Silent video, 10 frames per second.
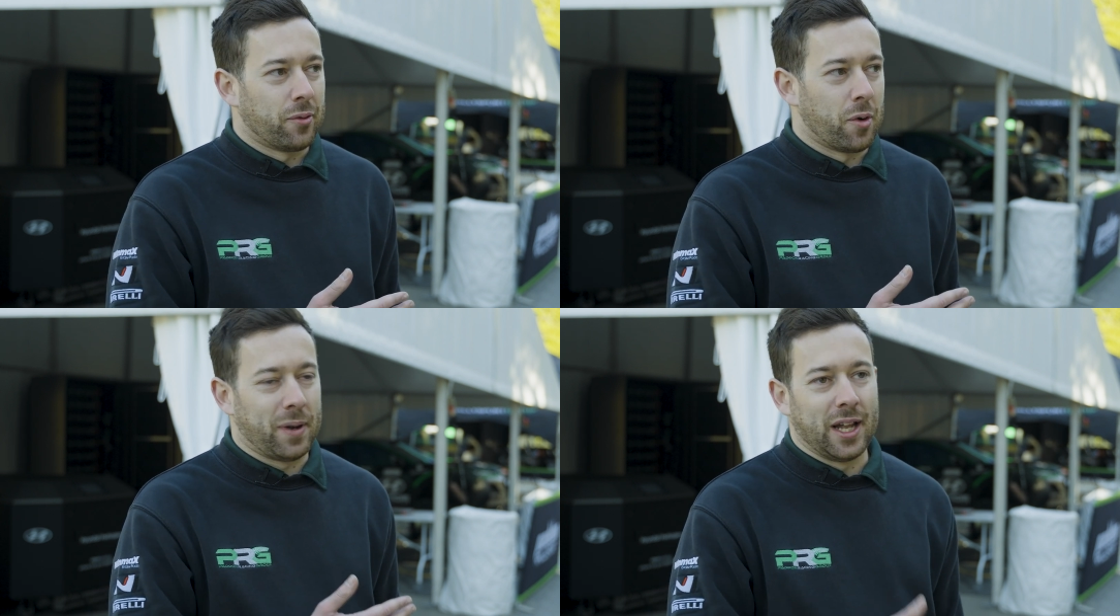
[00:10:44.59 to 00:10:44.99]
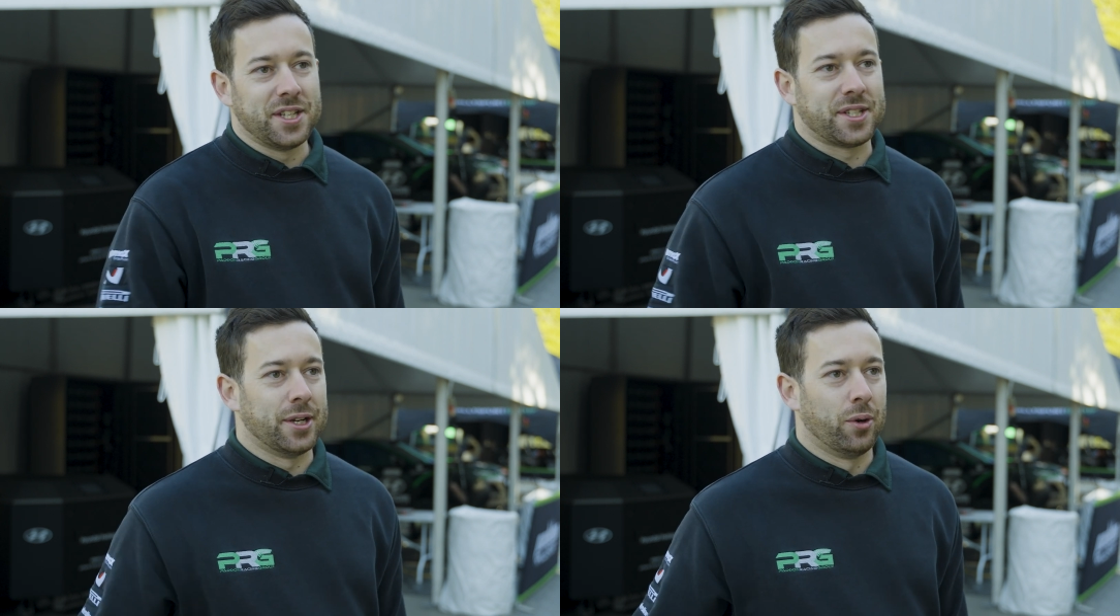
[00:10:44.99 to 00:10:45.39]

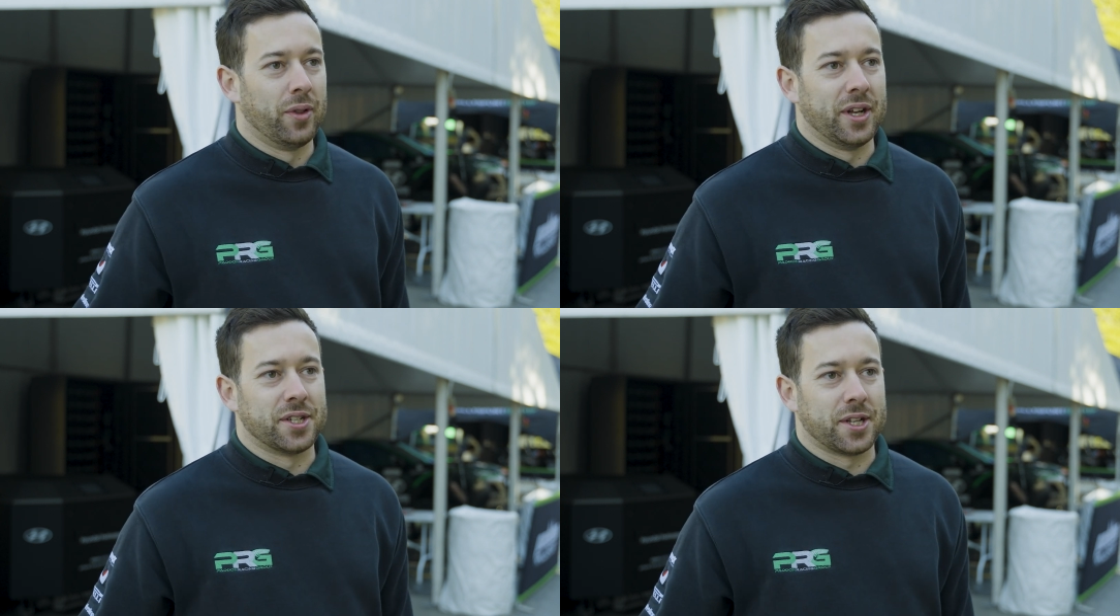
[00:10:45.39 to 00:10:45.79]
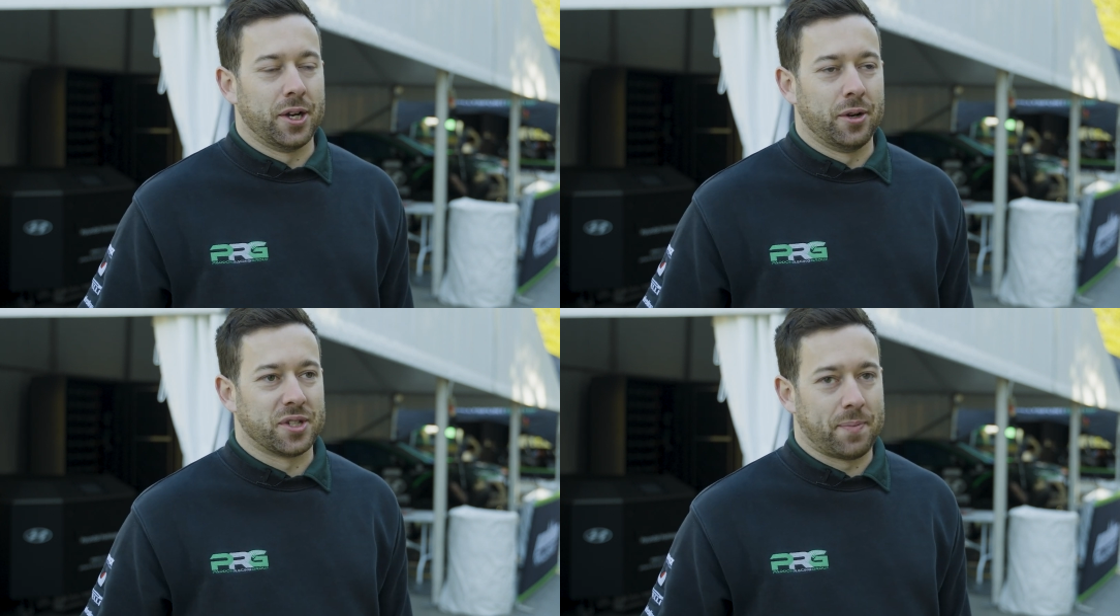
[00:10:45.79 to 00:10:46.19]
replacing all the
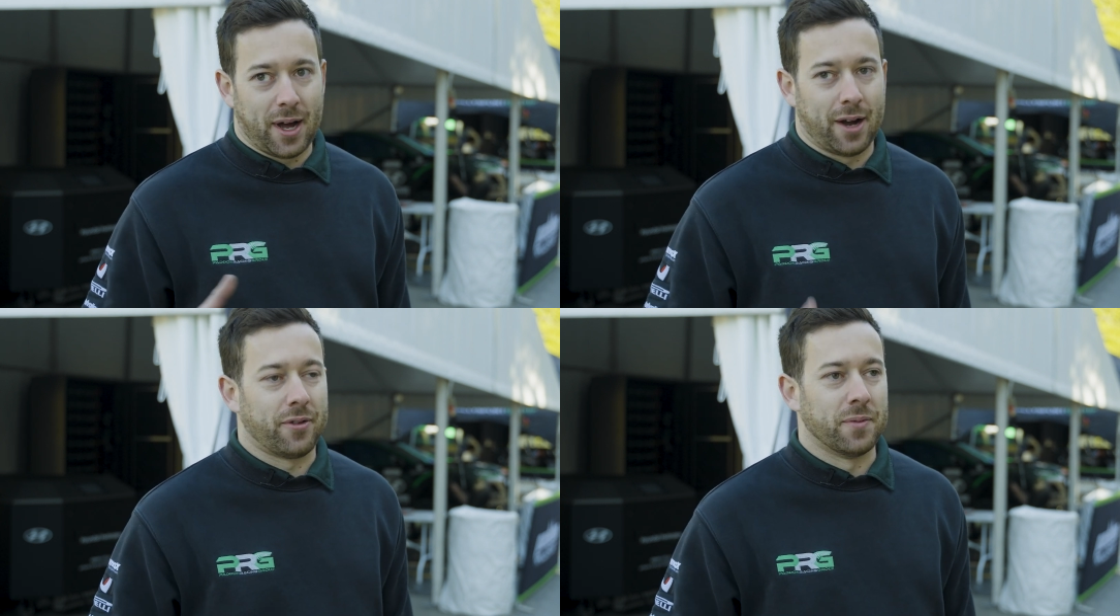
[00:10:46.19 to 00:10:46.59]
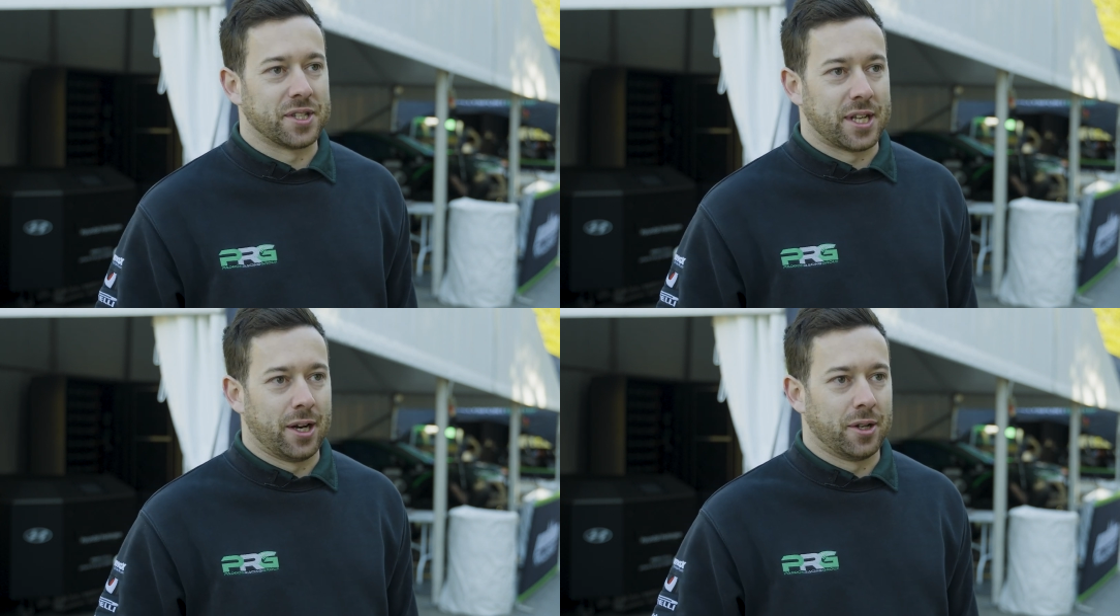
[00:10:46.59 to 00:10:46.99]
internals apart from
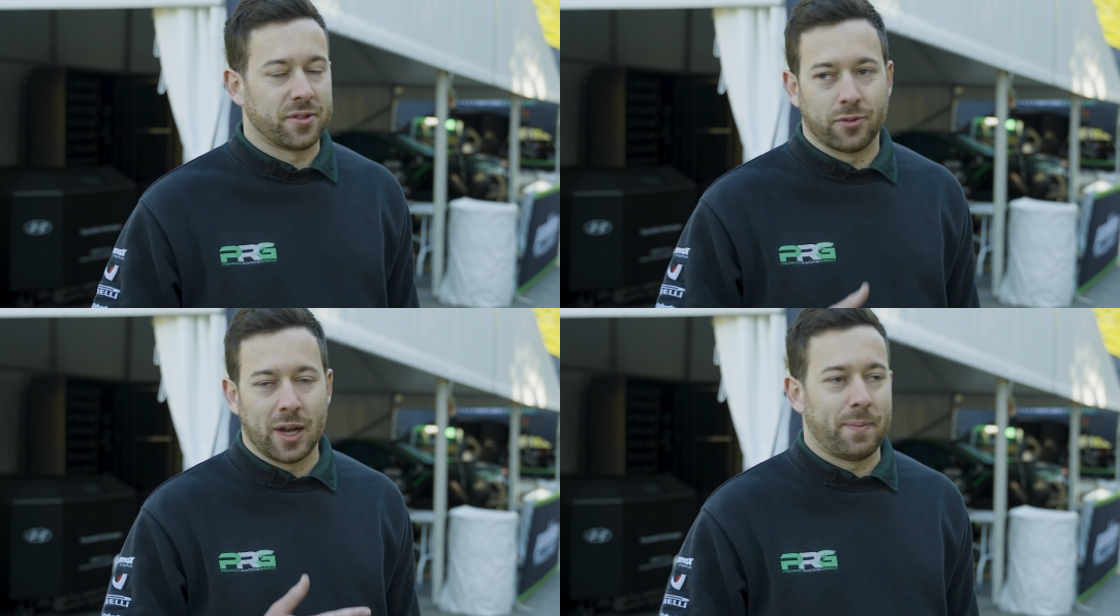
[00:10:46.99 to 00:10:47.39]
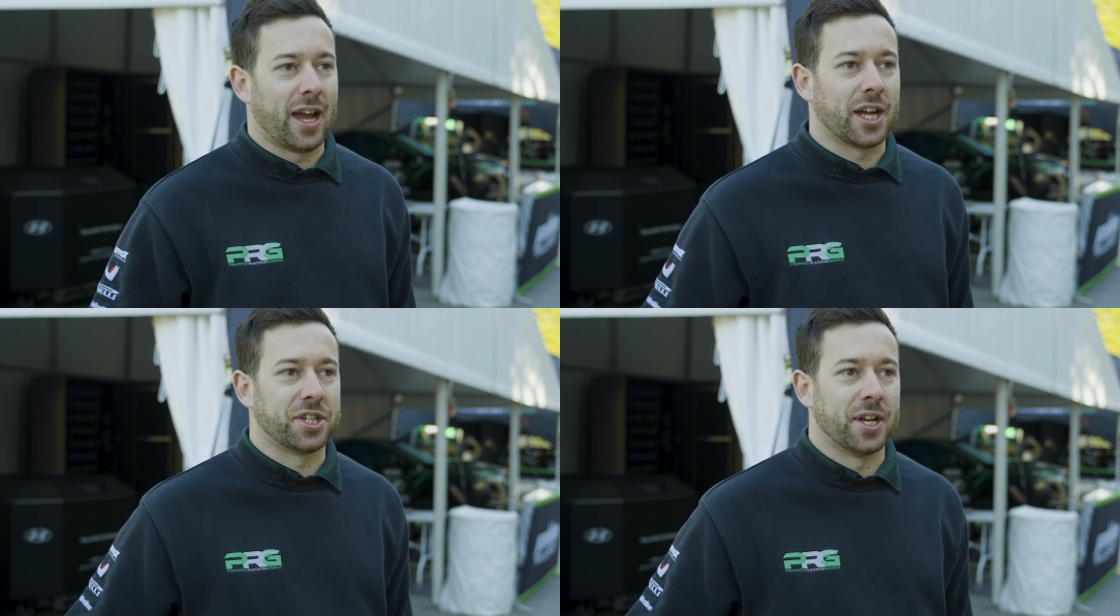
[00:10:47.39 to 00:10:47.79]
the cells,
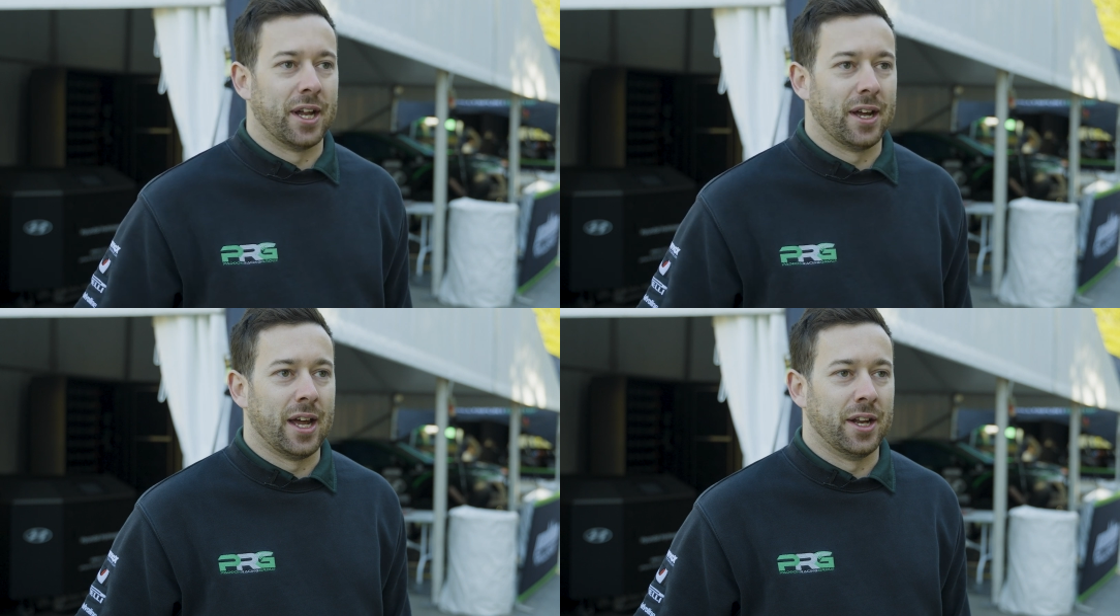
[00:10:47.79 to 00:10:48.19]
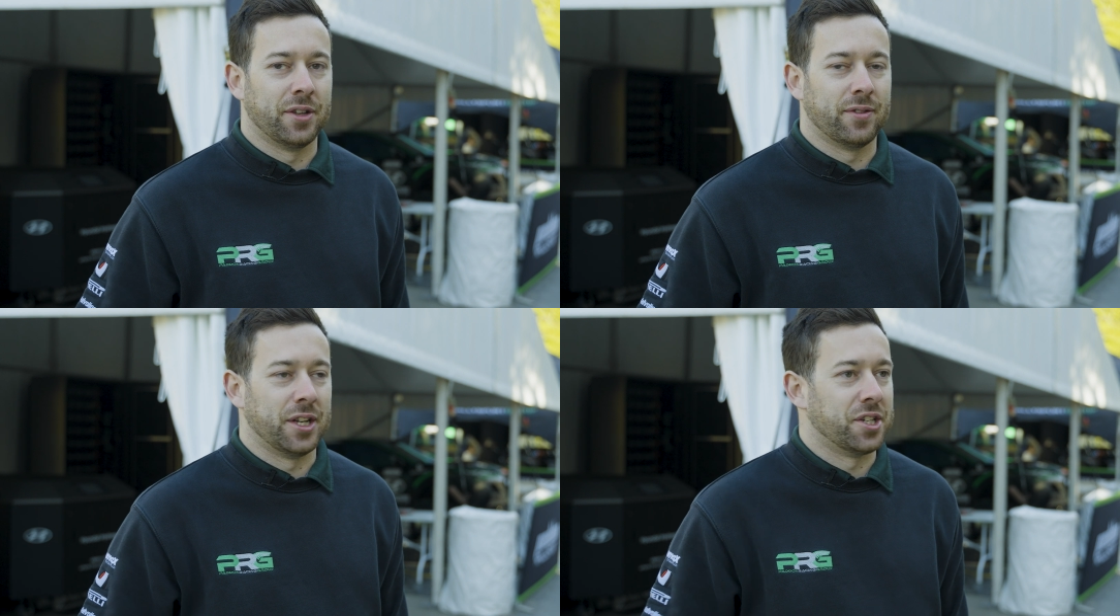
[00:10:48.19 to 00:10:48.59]
repackaging it,
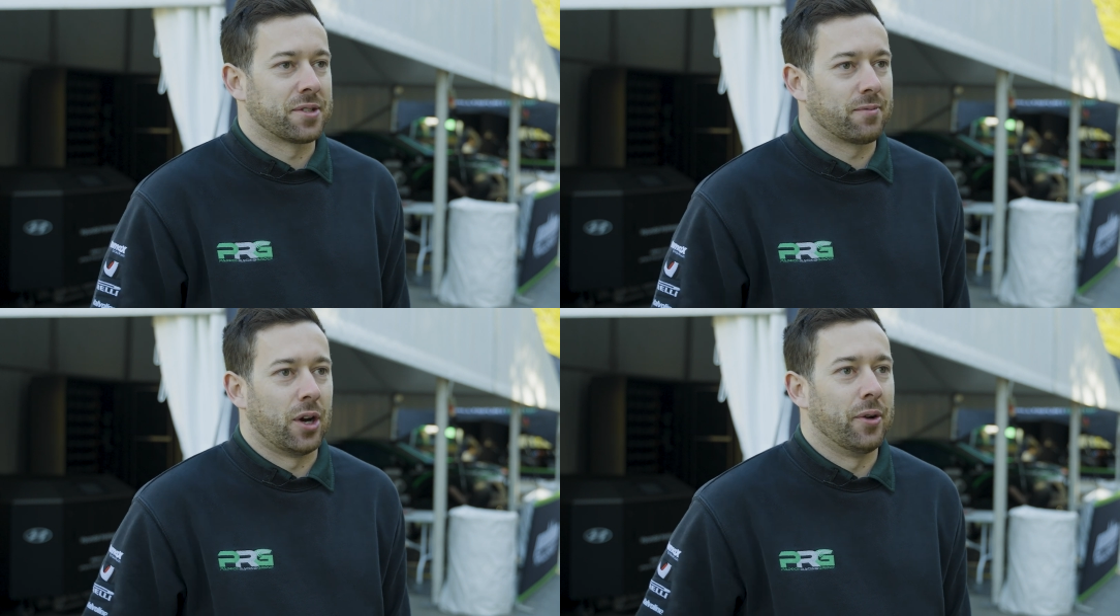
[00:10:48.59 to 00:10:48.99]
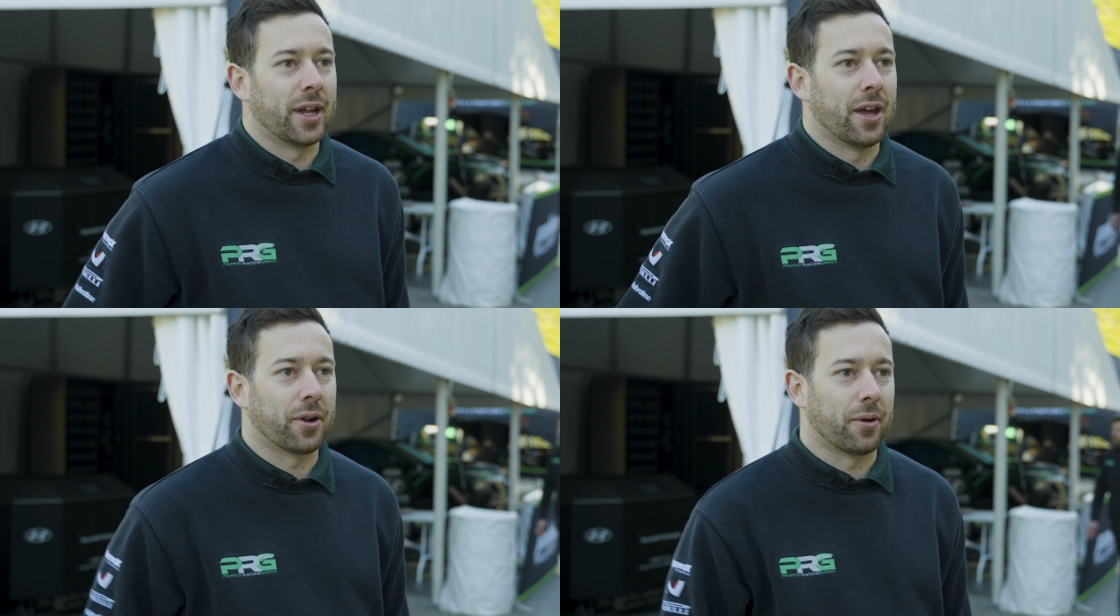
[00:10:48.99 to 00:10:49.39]
and they just go
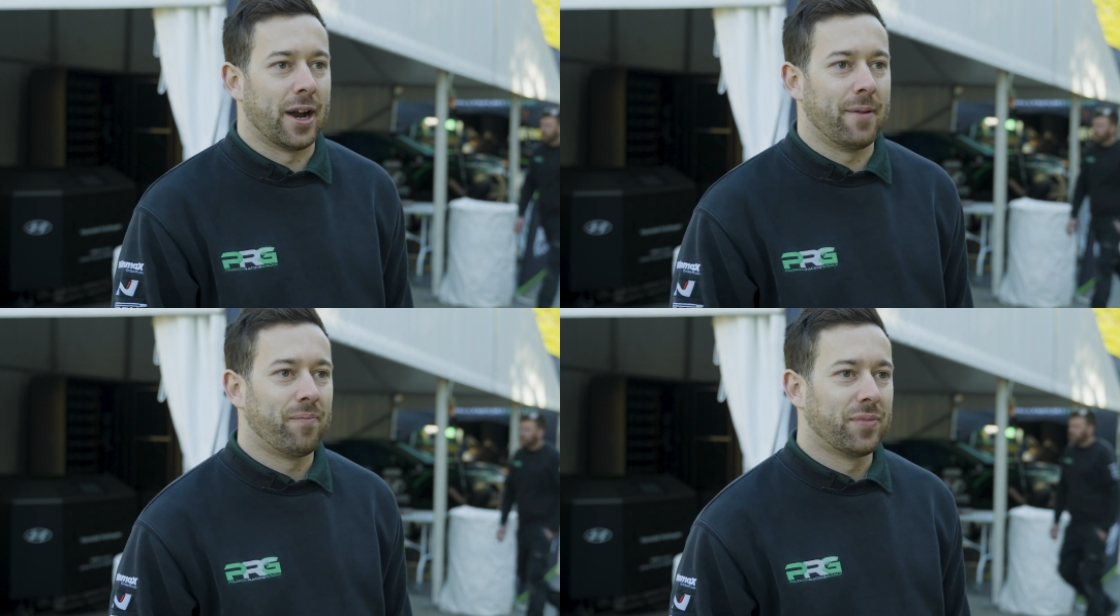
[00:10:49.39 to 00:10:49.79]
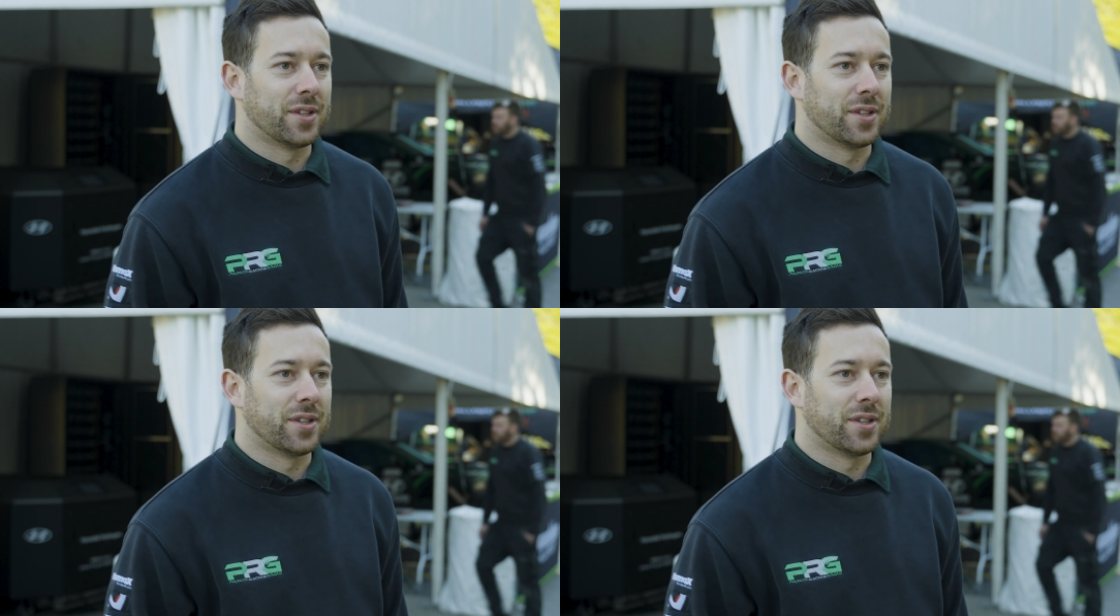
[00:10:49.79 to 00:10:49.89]
together great.